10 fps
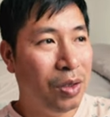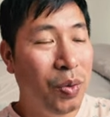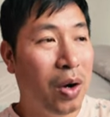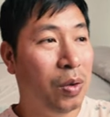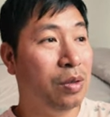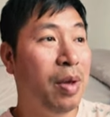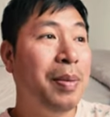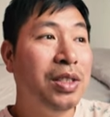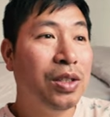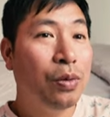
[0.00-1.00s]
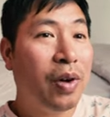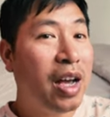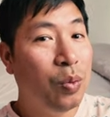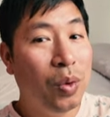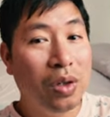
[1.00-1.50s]
Who knows? Maybe
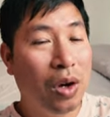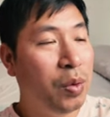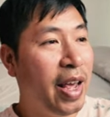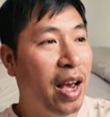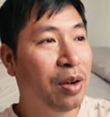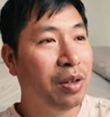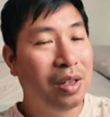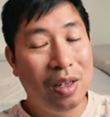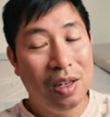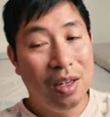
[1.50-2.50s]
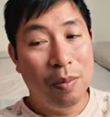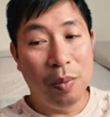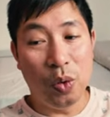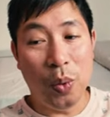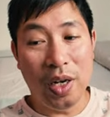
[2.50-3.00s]
SoFi will go down
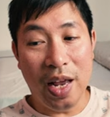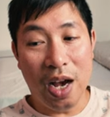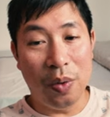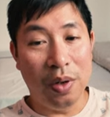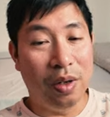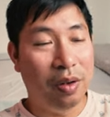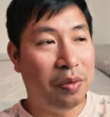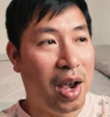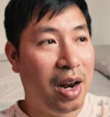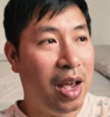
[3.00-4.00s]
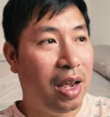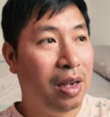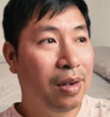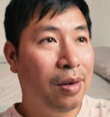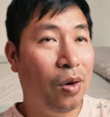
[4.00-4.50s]
between now and Friday.
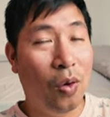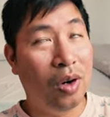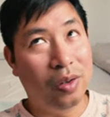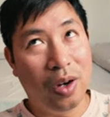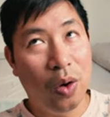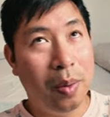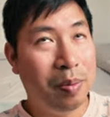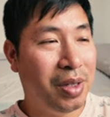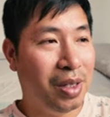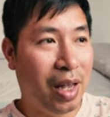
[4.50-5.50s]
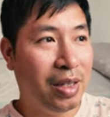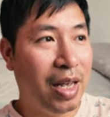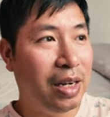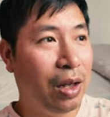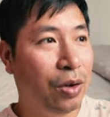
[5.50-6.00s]
Or it'll go to like
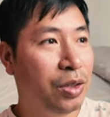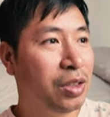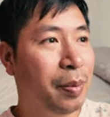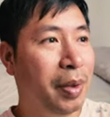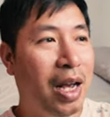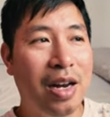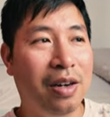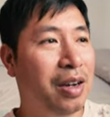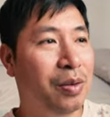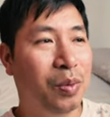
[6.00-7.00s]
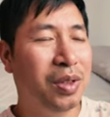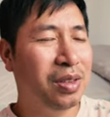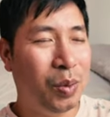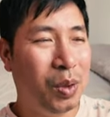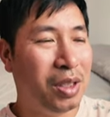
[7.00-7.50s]
$10 or something. I don't know.
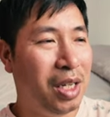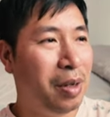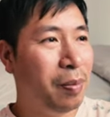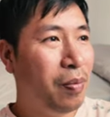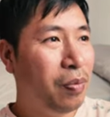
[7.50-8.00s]
We'll see.